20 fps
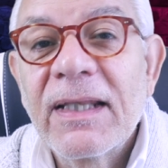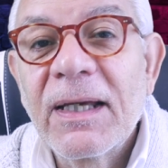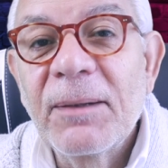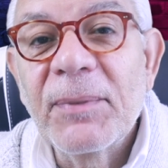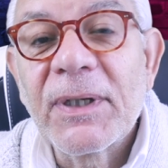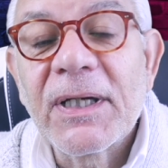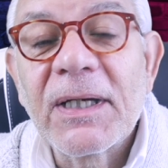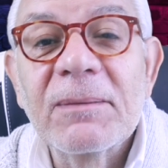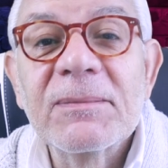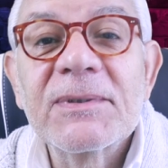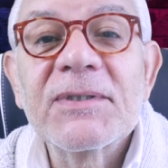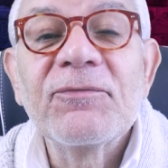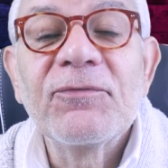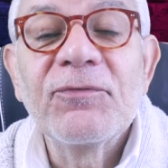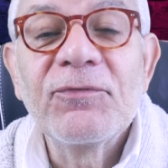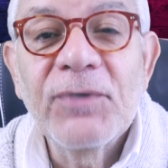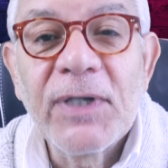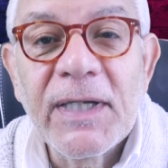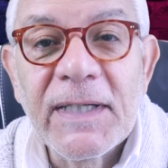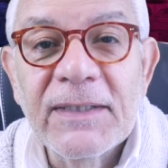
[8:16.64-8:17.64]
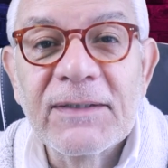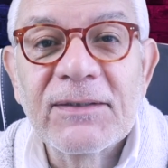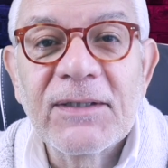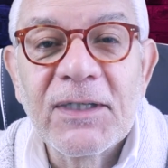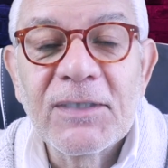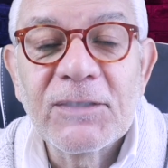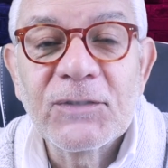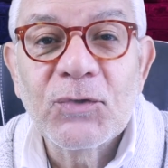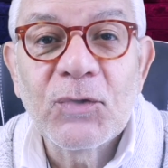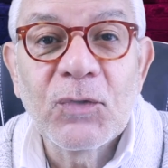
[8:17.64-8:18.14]
That becomes a very
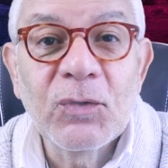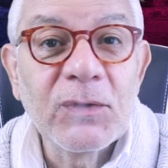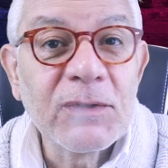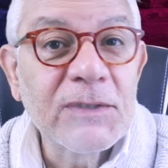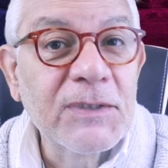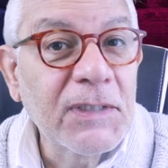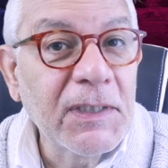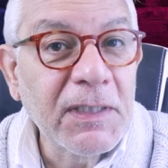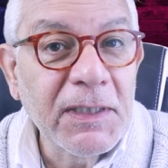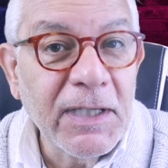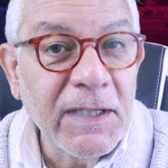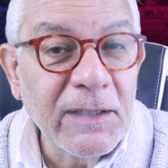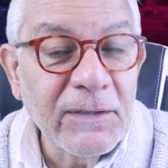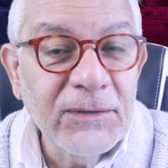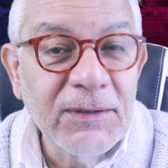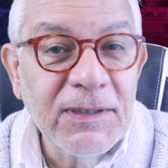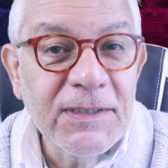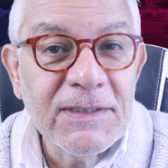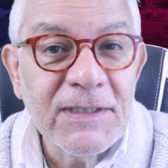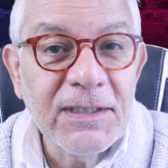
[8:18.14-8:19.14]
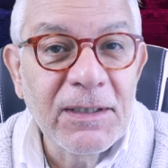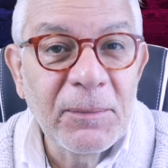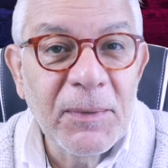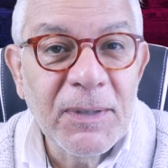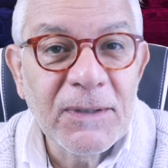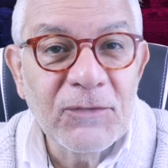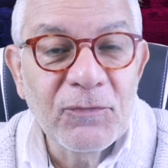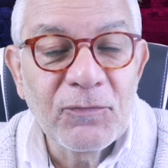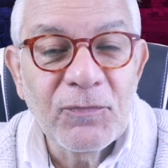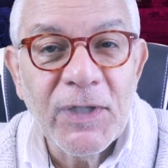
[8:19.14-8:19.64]
tight draw. You still get a decent
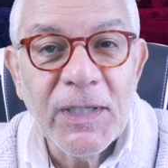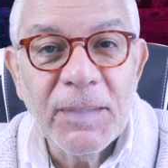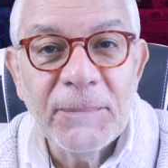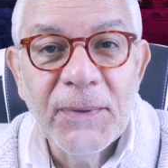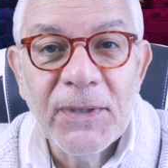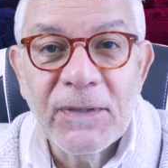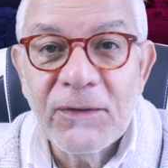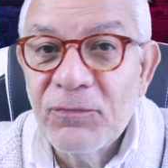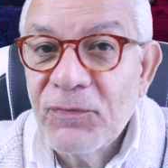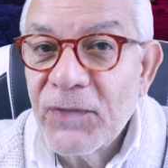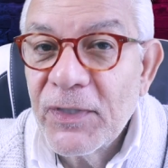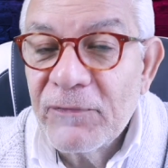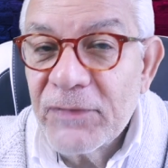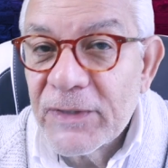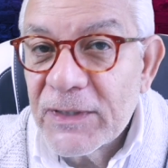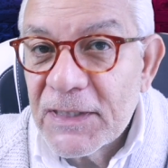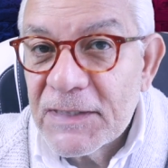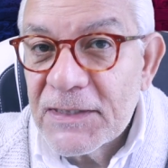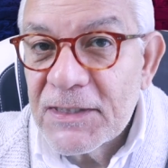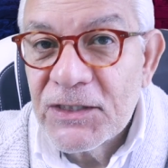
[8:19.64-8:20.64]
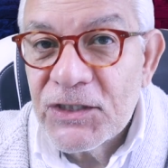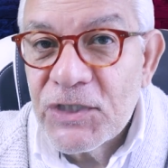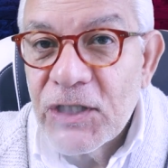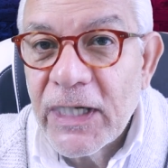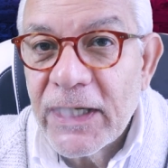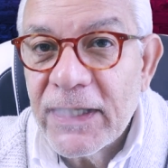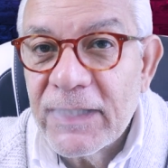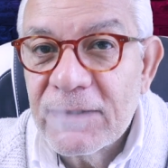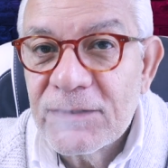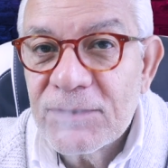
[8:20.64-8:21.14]
amount of vapor. The flavor doesn't
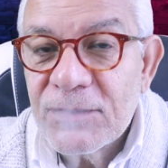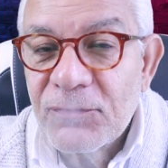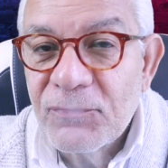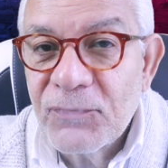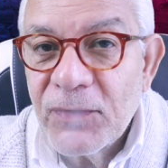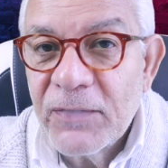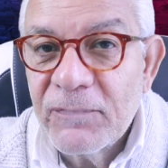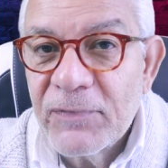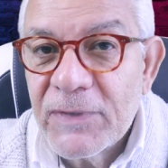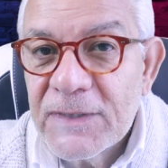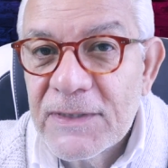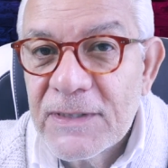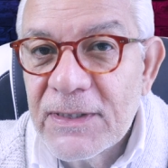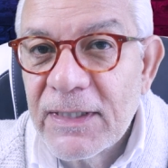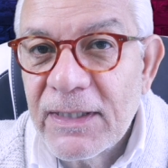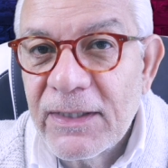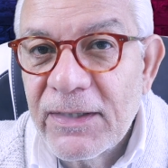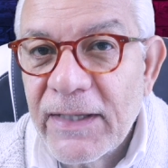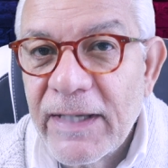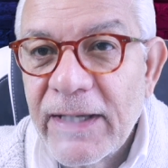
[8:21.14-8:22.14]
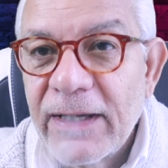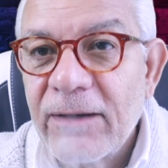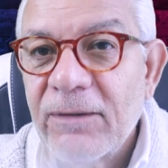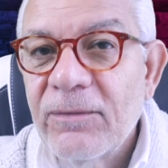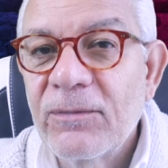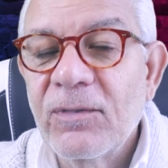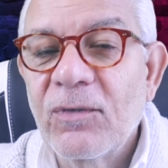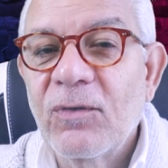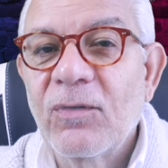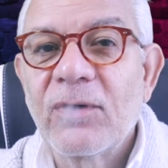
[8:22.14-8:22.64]
change. The flavor is still there,
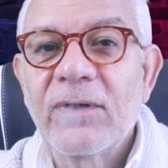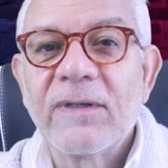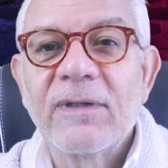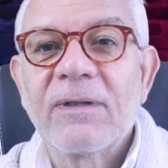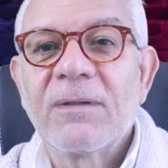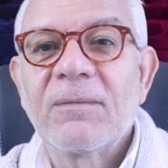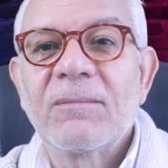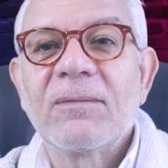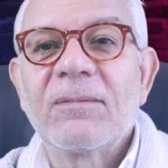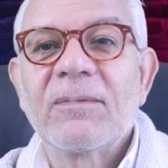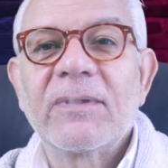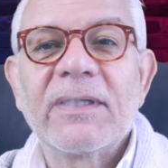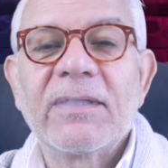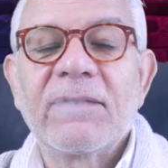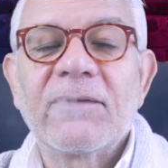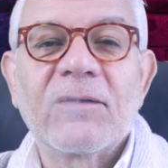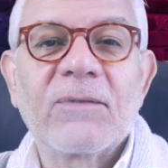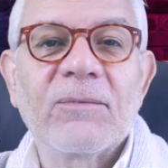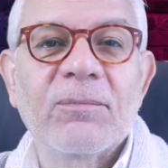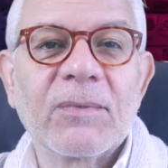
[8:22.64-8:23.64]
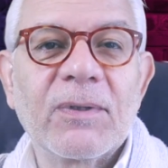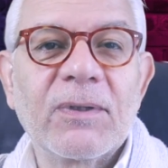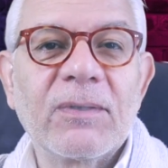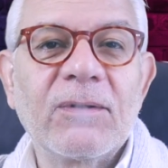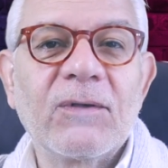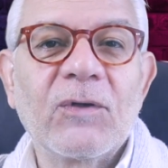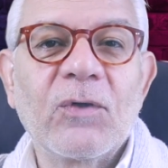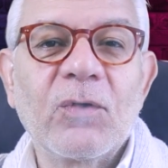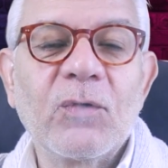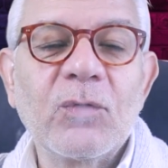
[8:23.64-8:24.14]
on either,
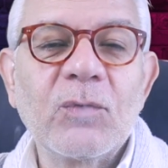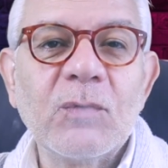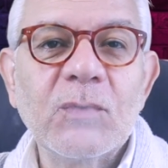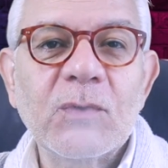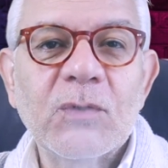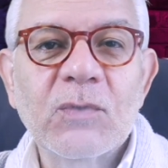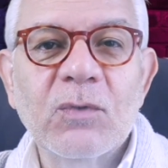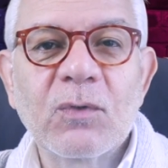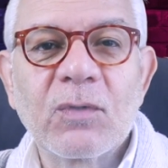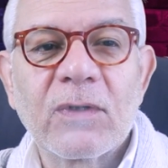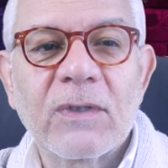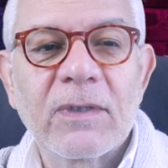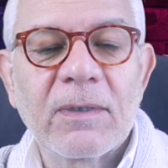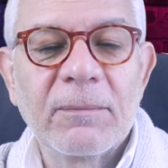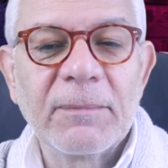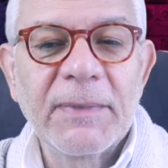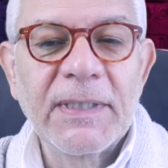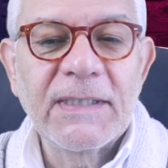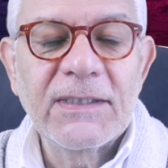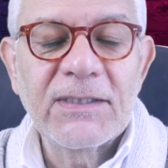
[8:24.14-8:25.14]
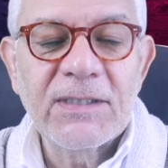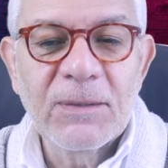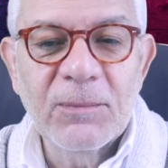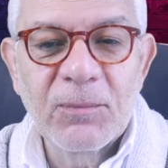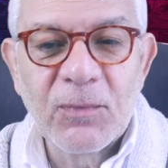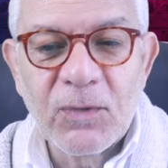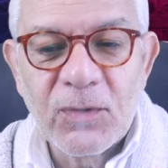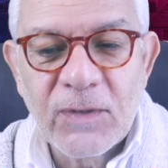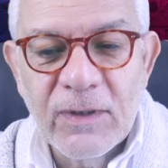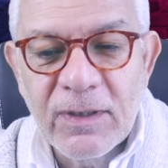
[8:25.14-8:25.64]
loose or
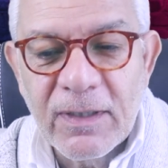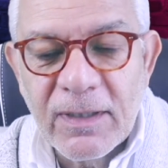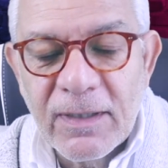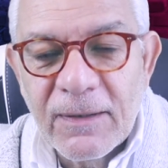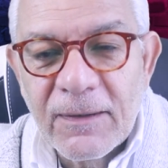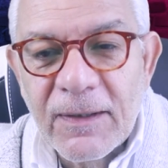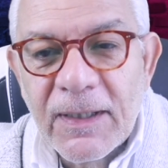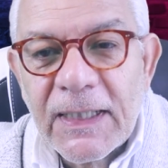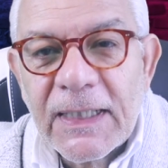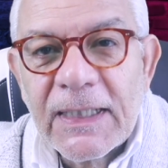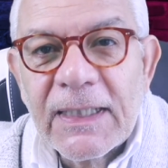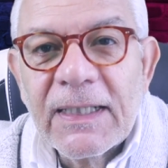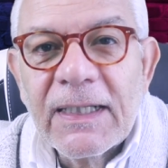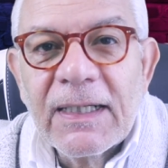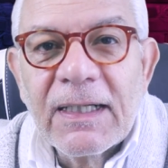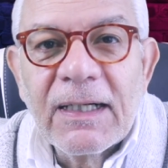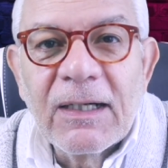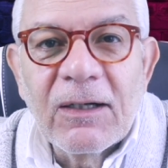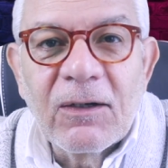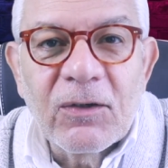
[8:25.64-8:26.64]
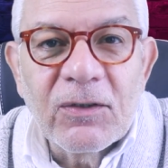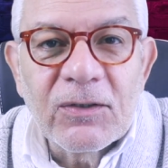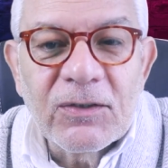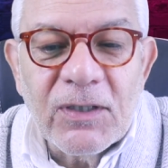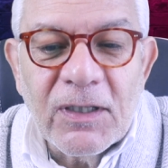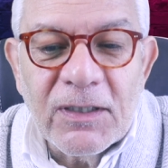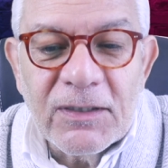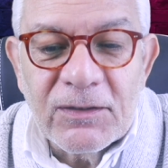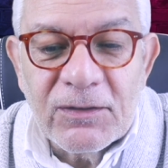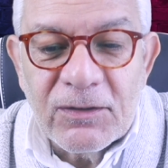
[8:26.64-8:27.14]
medium or a
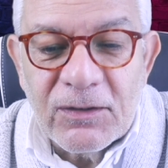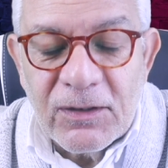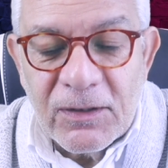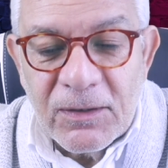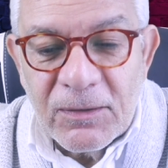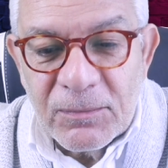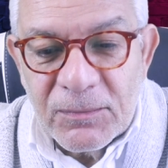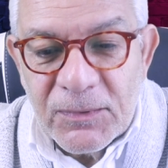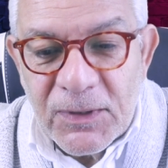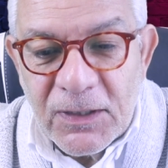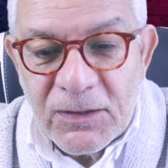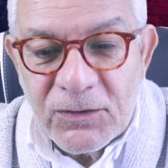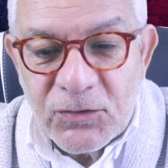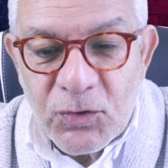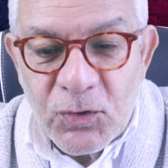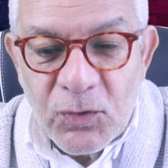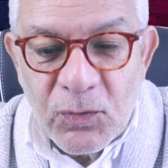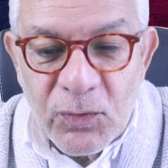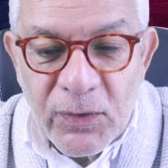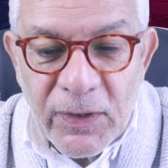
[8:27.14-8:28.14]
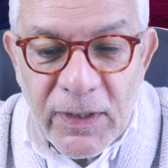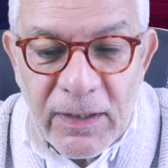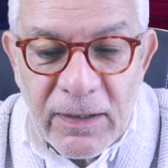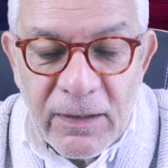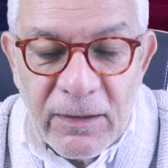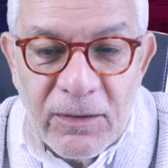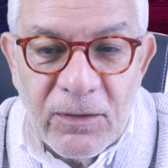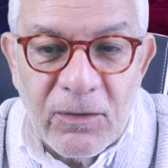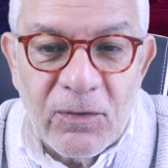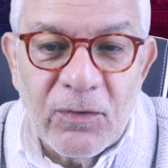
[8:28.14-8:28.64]
tight draw on
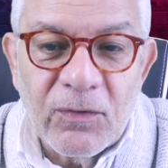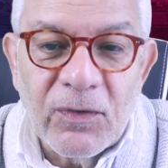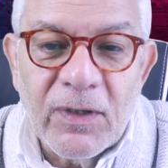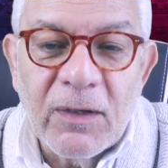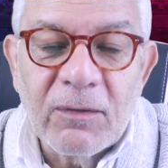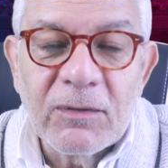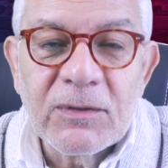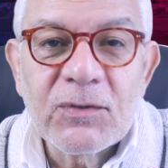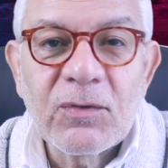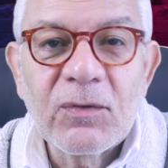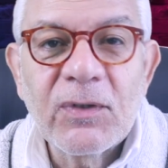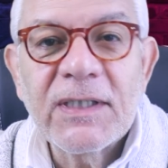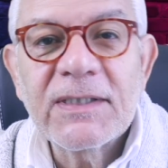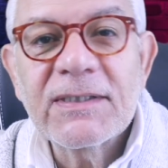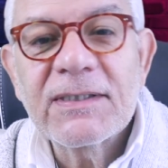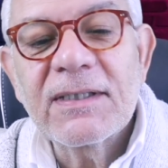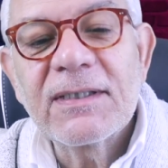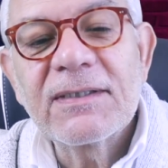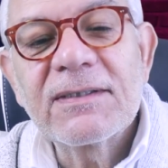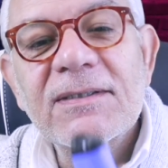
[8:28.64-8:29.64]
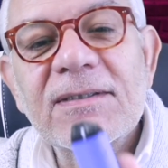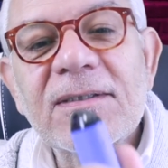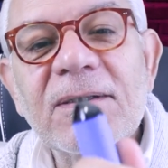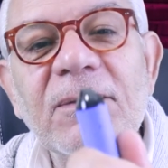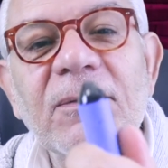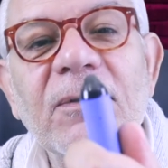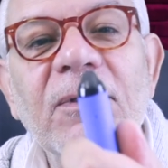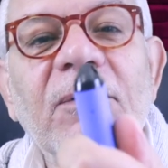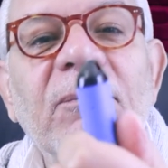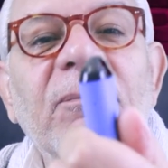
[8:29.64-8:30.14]
on that one. So that's
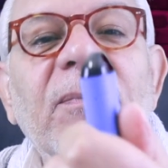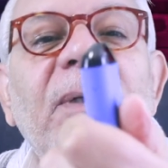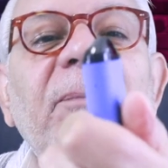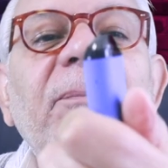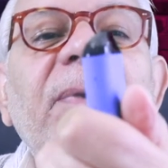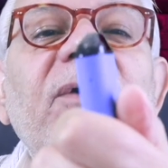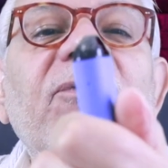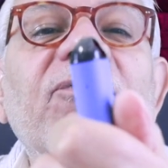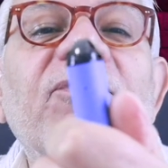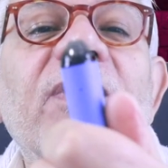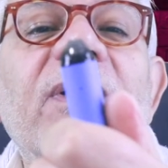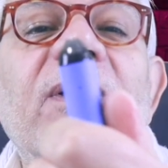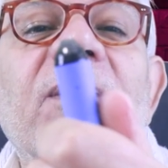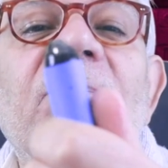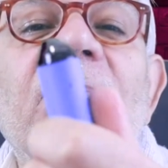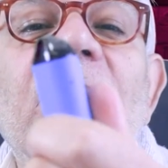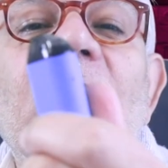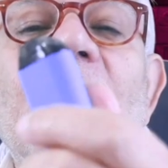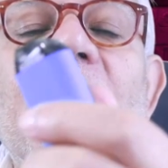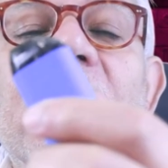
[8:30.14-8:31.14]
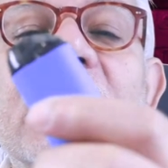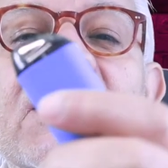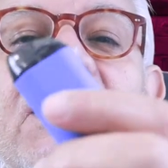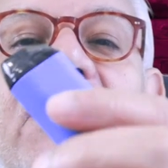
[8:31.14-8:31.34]
a bit of a bonus